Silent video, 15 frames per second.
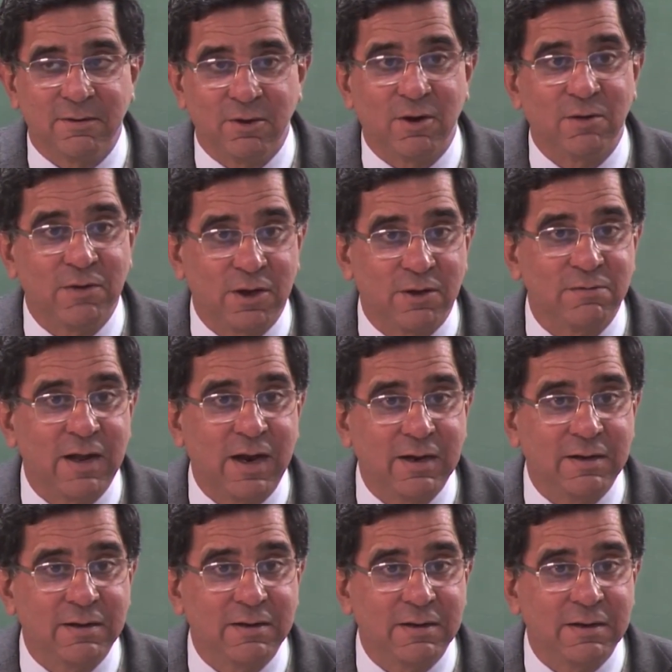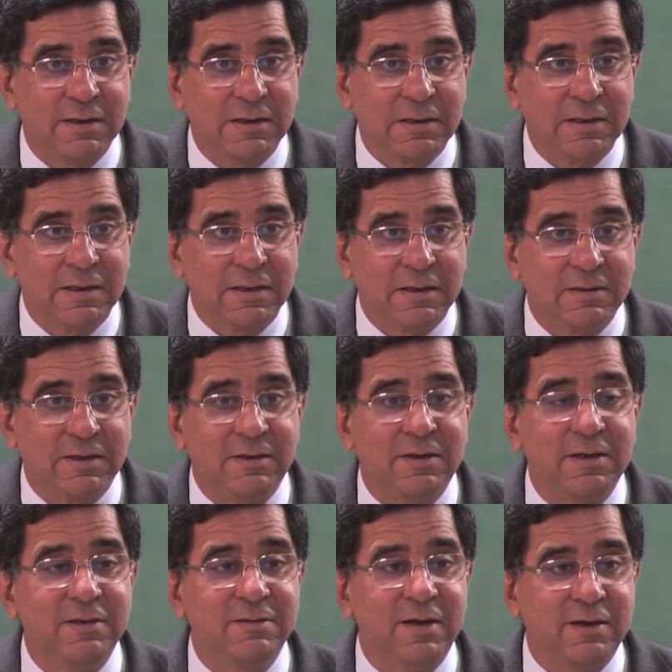You are aware of that? The
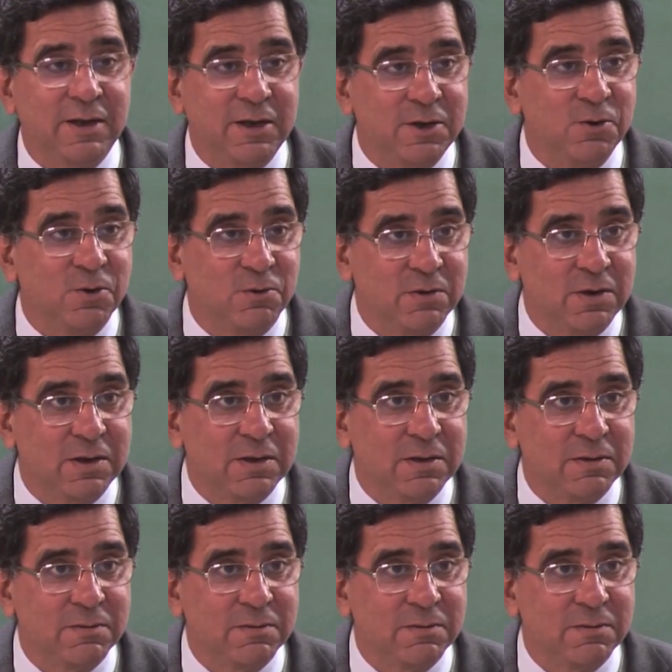trees are taking over.